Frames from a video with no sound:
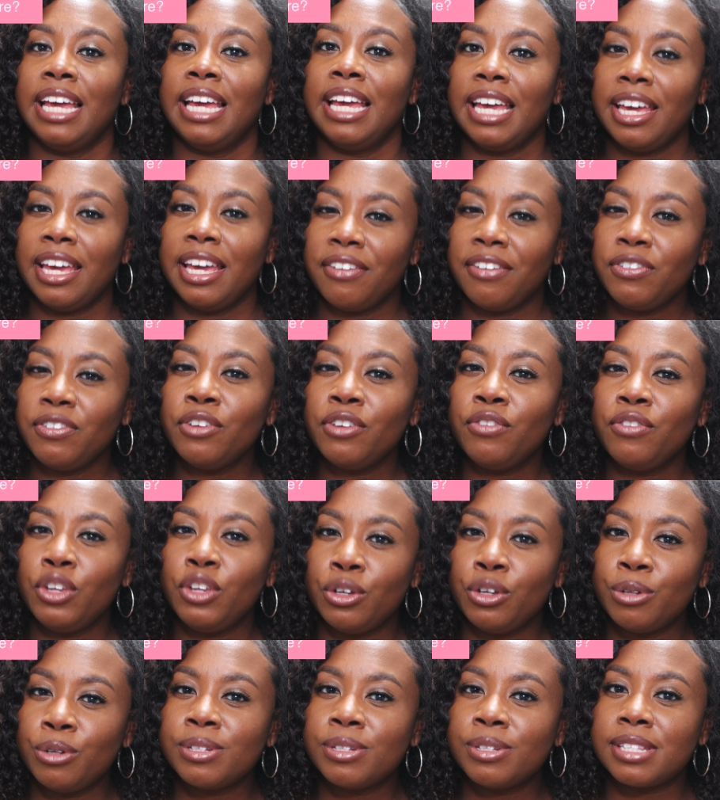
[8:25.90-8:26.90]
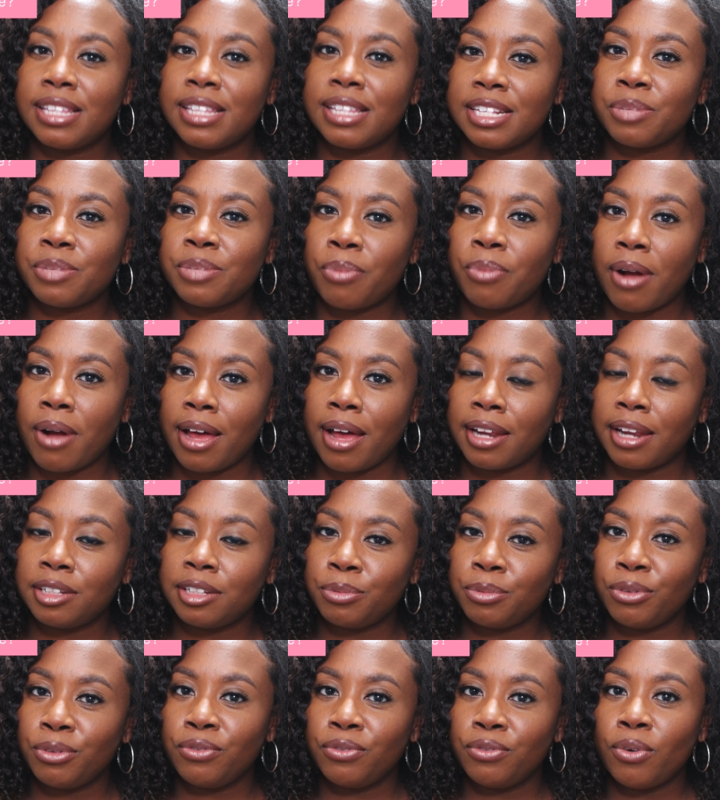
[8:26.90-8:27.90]
if you've used this
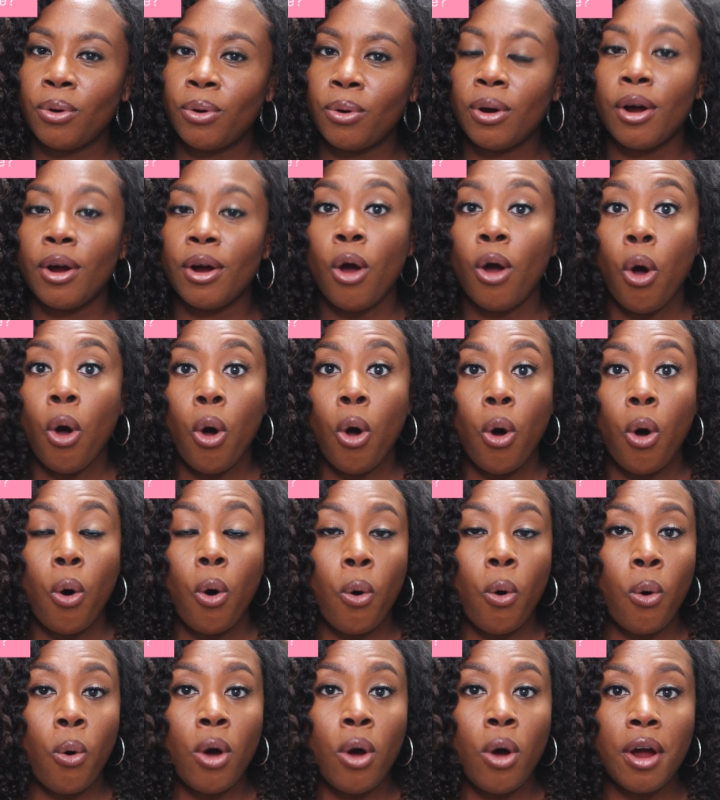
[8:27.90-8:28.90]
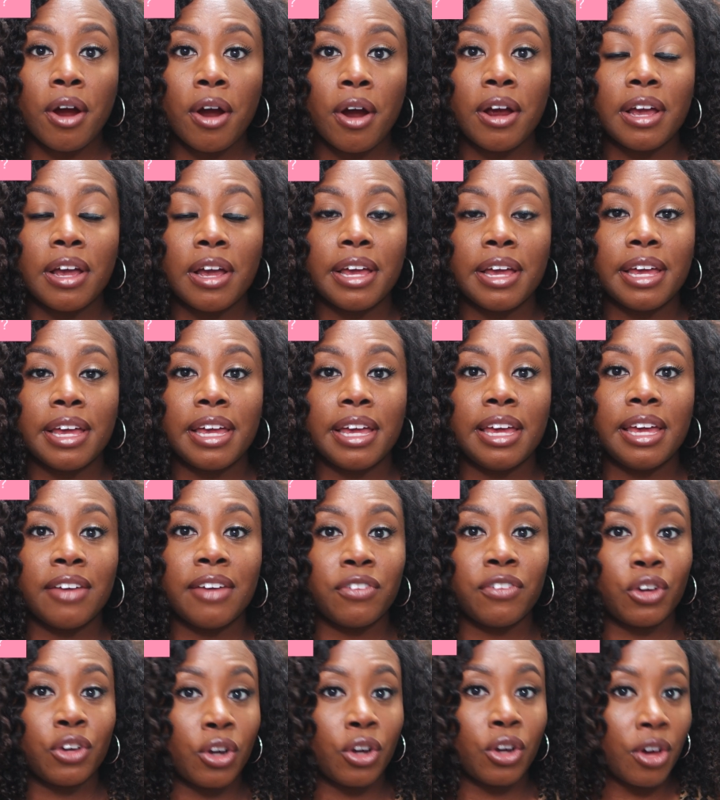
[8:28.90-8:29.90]
product before, or
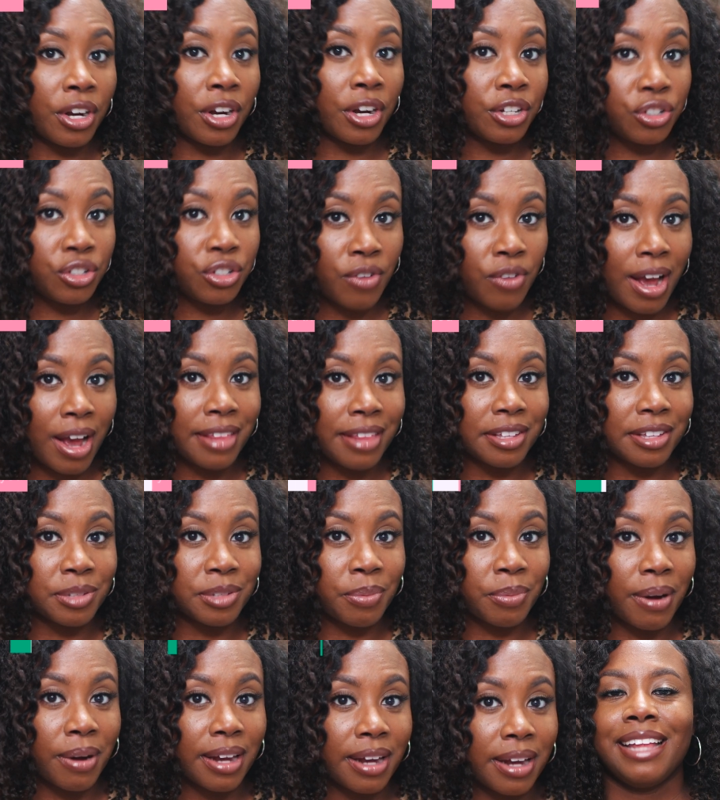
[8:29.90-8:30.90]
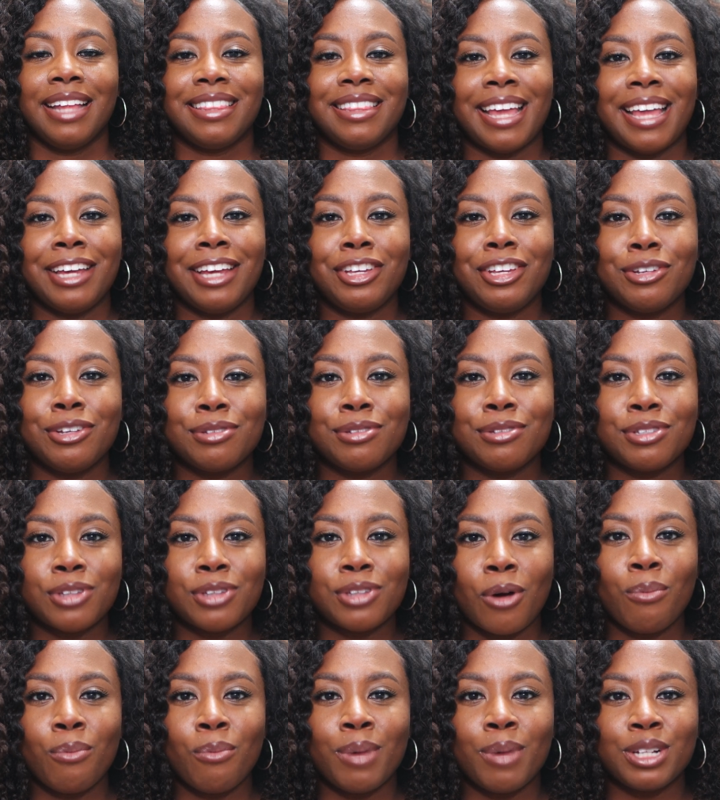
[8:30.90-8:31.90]
if you're gonna try this product. Thank you
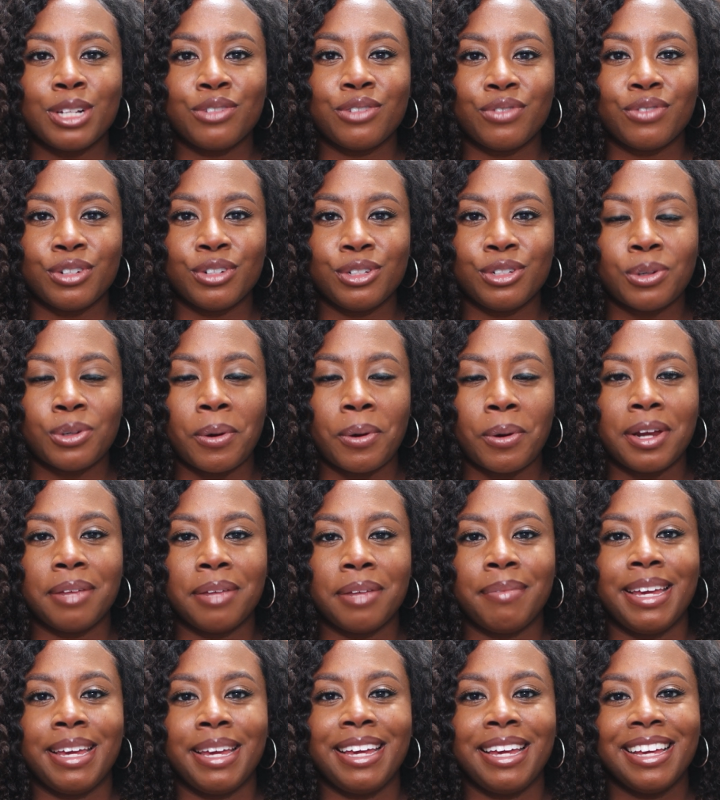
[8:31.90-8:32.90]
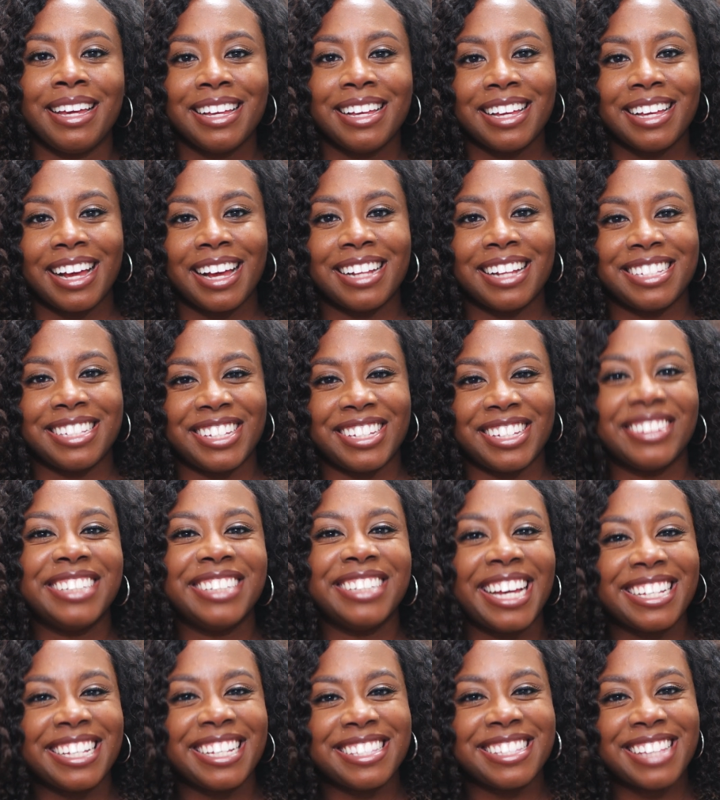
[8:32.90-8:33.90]
so much for joining me. Until
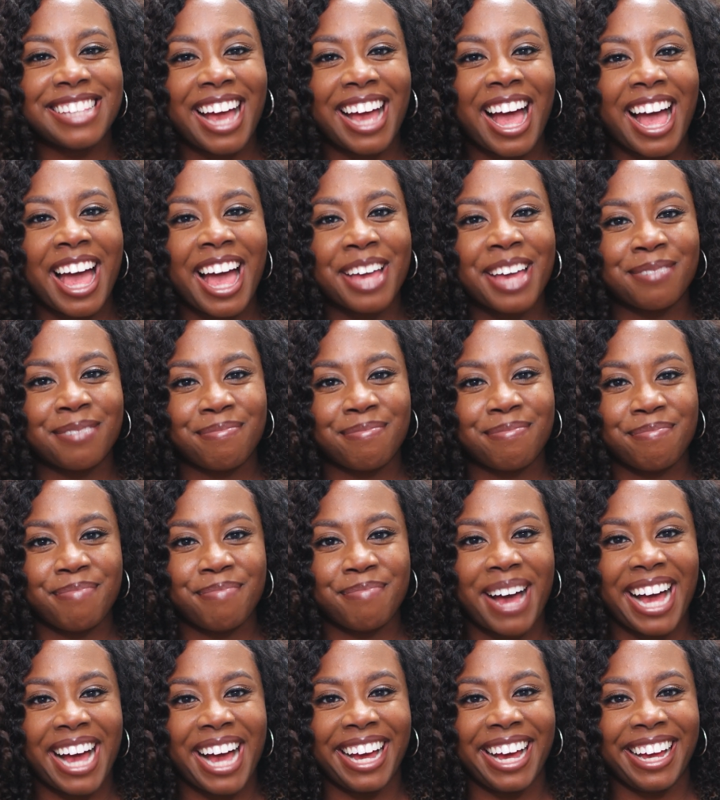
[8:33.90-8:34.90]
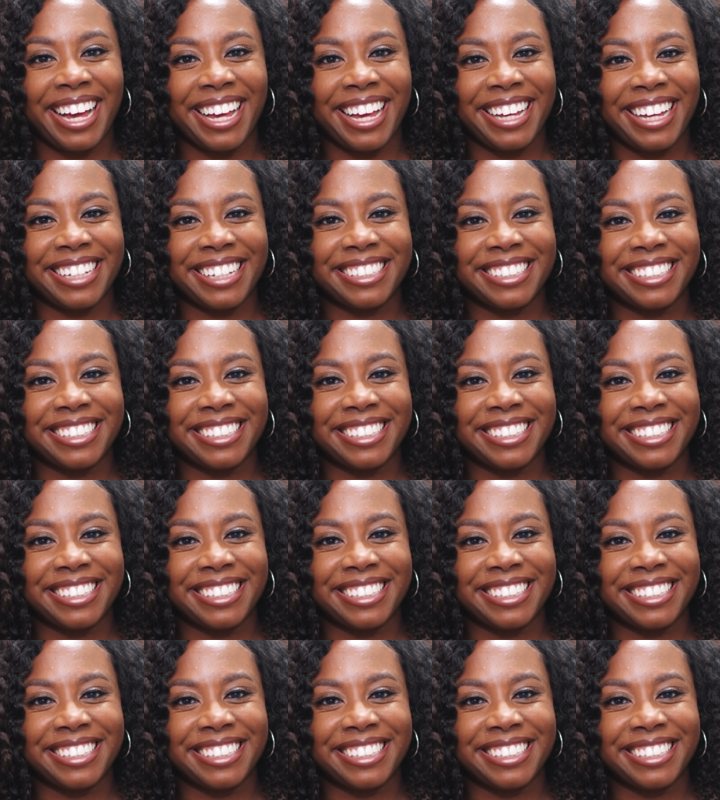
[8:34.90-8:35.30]
next time, bye.